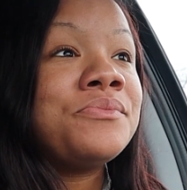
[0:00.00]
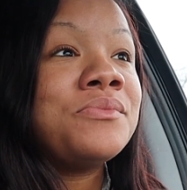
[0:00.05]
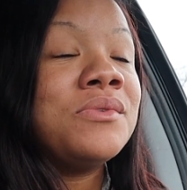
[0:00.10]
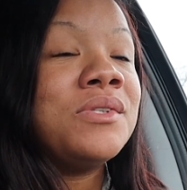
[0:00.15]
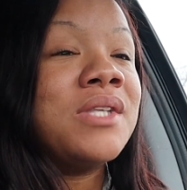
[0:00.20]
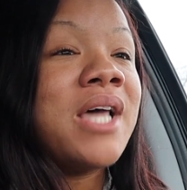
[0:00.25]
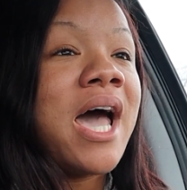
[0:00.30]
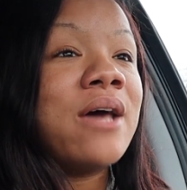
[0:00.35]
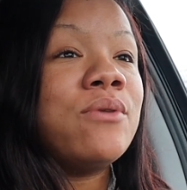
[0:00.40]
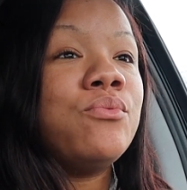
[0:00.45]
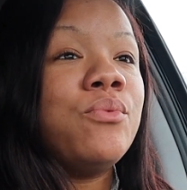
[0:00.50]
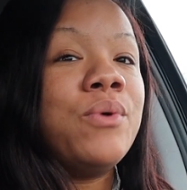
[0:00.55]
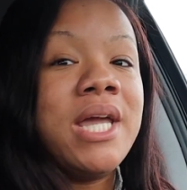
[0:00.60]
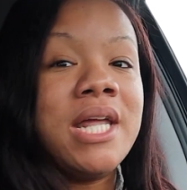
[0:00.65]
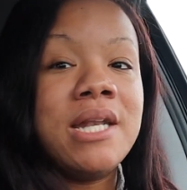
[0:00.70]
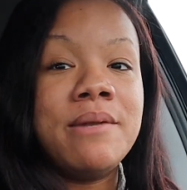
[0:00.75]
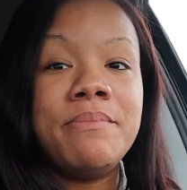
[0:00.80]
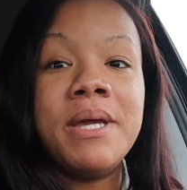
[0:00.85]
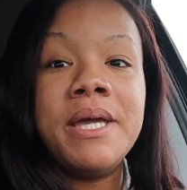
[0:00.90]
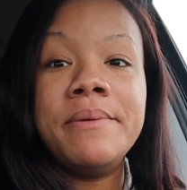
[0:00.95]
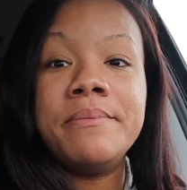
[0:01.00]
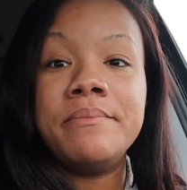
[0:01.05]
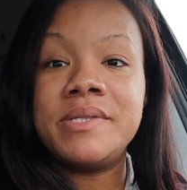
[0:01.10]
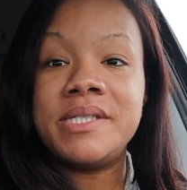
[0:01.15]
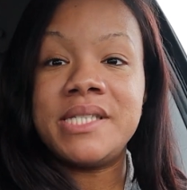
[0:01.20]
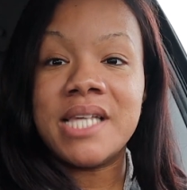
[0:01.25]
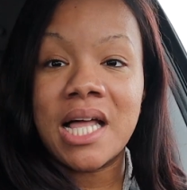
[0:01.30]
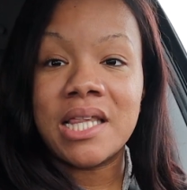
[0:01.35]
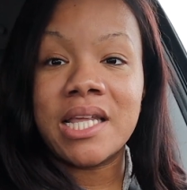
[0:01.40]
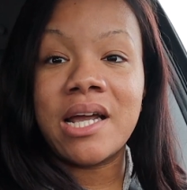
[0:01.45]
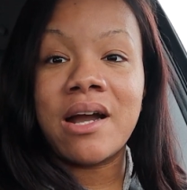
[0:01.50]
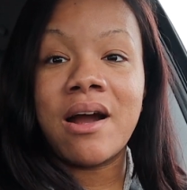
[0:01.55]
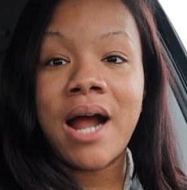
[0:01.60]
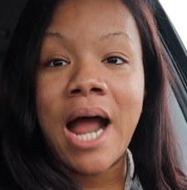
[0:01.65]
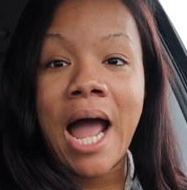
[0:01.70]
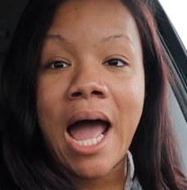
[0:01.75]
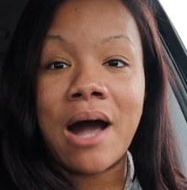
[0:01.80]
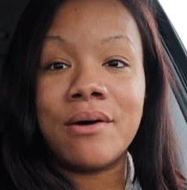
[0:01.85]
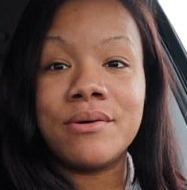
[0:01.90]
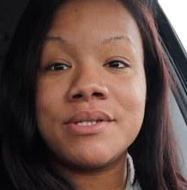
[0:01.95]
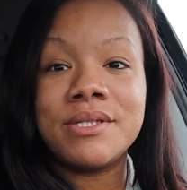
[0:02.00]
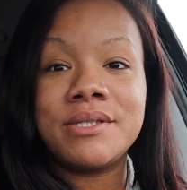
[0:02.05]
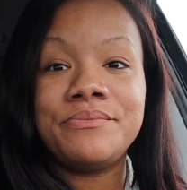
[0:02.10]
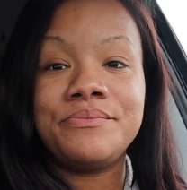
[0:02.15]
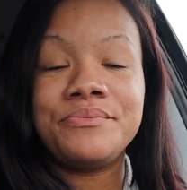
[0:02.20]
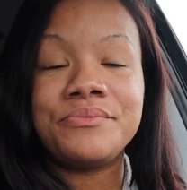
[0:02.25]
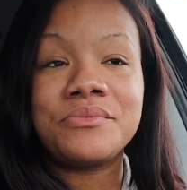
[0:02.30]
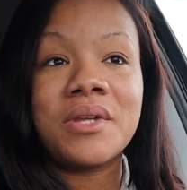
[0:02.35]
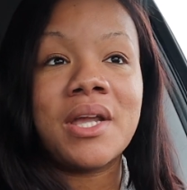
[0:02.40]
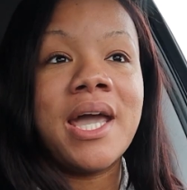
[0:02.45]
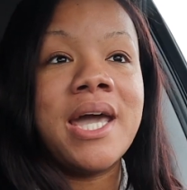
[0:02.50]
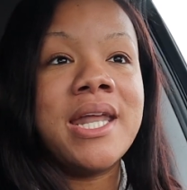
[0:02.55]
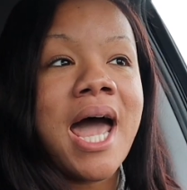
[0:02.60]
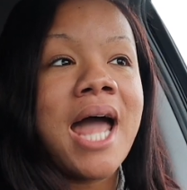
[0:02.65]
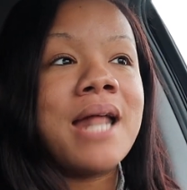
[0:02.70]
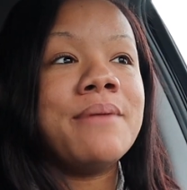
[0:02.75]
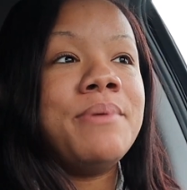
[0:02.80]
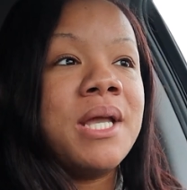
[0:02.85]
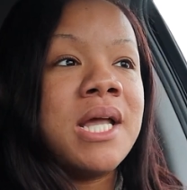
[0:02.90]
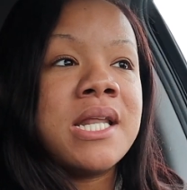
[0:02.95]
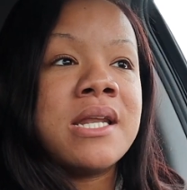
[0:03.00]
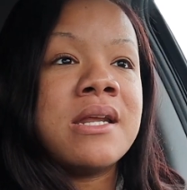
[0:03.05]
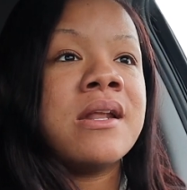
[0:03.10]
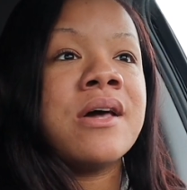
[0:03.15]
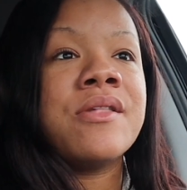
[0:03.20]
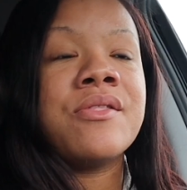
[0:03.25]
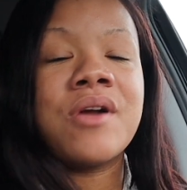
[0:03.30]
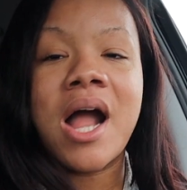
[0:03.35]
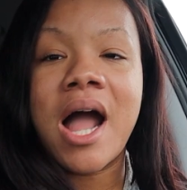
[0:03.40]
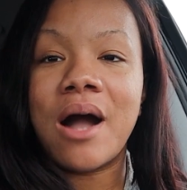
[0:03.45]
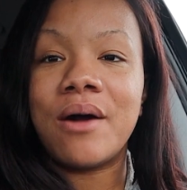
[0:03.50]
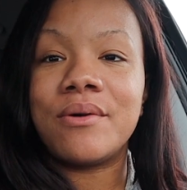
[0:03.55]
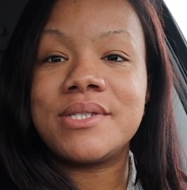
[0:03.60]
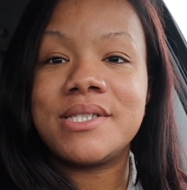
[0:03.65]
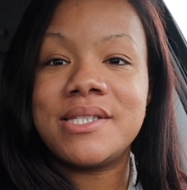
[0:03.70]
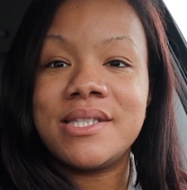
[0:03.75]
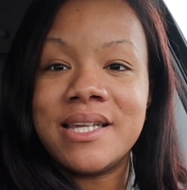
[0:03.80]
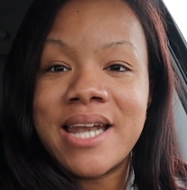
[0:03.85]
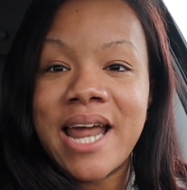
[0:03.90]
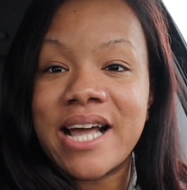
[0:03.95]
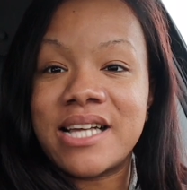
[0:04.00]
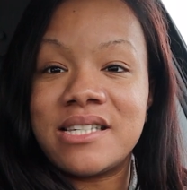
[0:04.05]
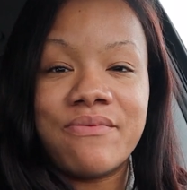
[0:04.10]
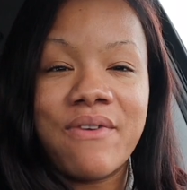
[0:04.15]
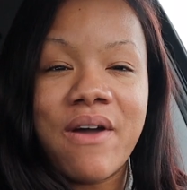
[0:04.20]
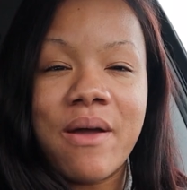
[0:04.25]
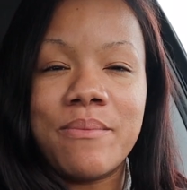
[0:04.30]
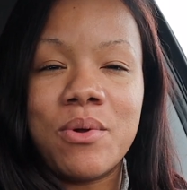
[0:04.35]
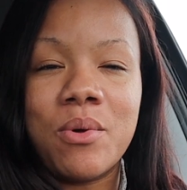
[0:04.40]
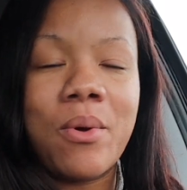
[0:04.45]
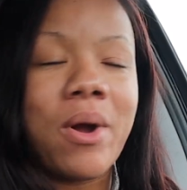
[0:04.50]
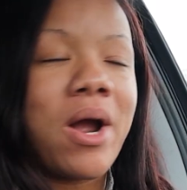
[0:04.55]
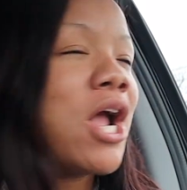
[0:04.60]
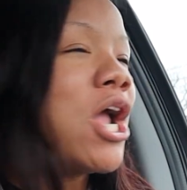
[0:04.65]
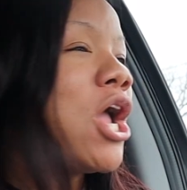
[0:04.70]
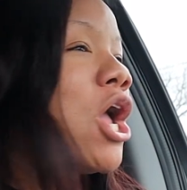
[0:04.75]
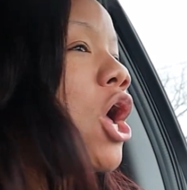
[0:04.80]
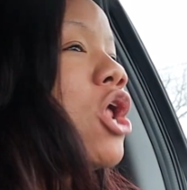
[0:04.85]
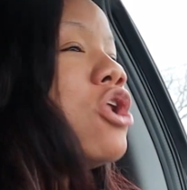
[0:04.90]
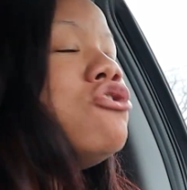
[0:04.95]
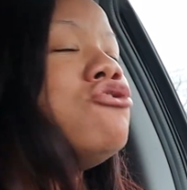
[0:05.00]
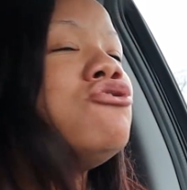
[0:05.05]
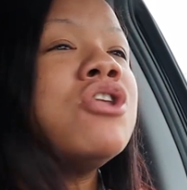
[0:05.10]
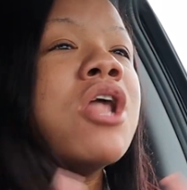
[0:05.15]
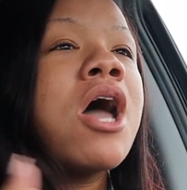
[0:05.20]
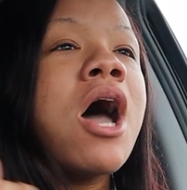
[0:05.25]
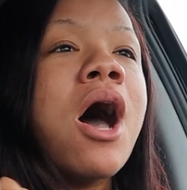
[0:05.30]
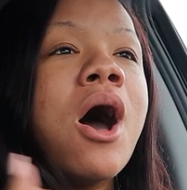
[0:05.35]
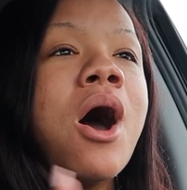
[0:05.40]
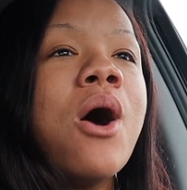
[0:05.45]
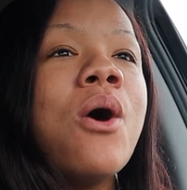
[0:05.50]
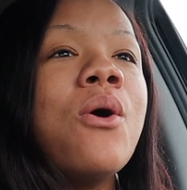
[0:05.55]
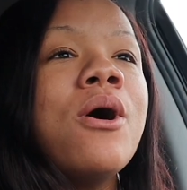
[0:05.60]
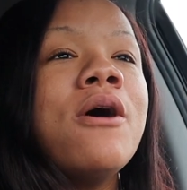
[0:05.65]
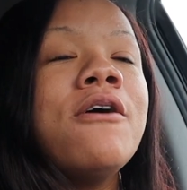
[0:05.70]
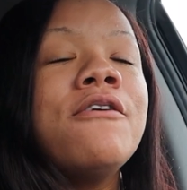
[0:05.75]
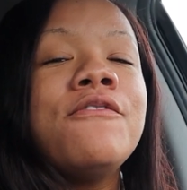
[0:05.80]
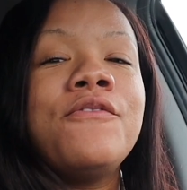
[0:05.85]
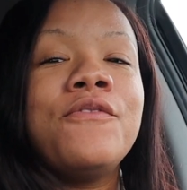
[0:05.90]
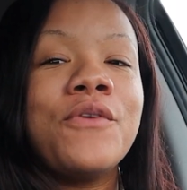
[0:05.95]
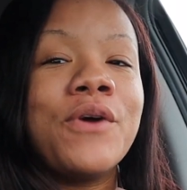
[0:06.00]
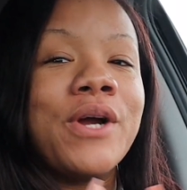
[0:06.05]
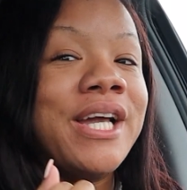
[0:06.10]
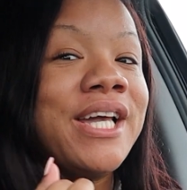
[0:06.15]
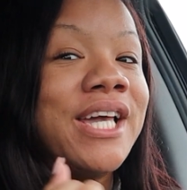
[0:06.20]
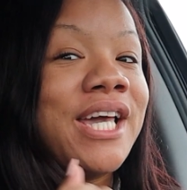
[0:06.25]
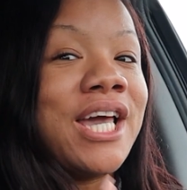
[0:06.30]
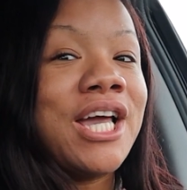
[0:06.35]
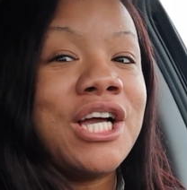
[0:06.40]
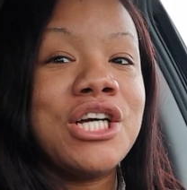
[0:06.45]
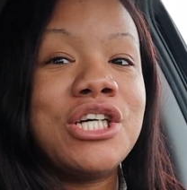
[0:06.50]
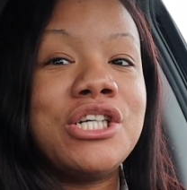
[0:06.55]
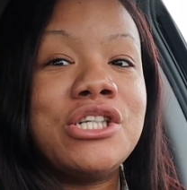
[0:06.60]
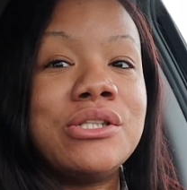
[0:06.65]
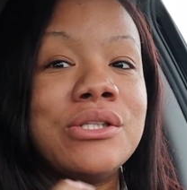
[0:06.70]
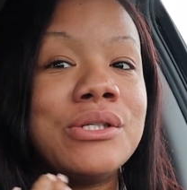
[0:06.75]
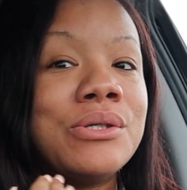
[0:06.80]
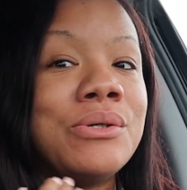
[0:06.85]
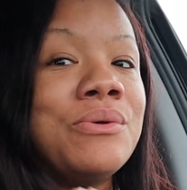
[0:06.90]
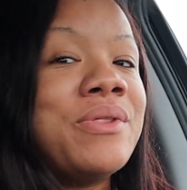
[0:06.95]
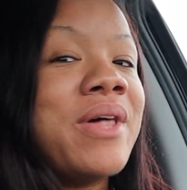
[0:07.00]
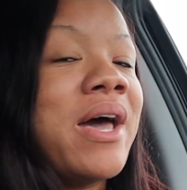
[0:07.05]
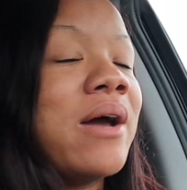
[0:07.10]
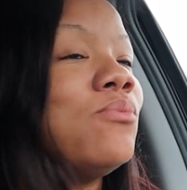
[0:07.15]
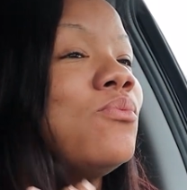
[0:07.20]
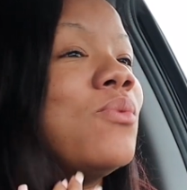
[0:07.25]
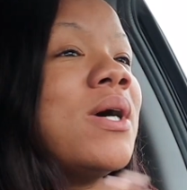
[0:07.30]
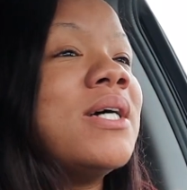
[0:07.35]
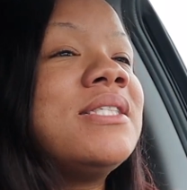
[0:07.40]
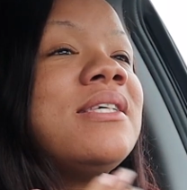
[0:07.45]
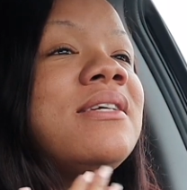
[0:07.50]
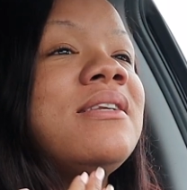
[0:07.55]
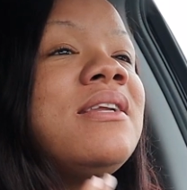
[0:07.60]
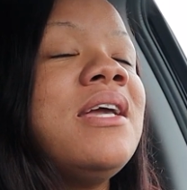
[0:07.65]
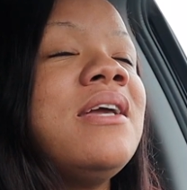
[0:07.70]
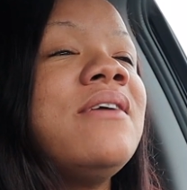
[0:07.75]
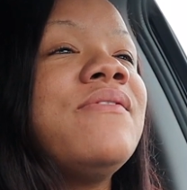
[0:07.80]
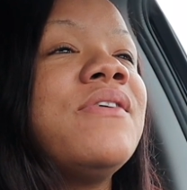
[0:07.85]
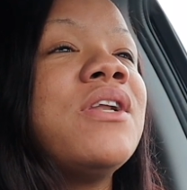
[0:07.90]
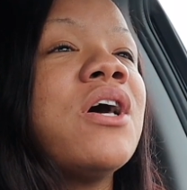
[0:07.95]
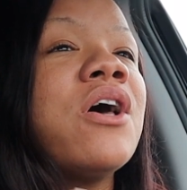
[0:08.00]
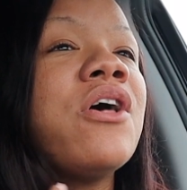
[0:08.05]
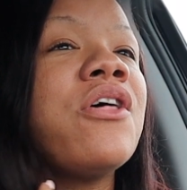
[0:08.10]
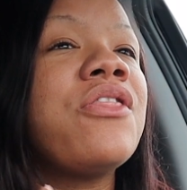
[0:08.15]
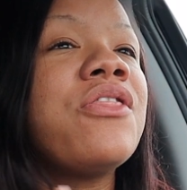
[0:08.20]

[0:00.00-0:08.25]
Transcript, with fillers: that we'd be selling our house and I'd be in another house the next February. No freaking clue. That wasn't even a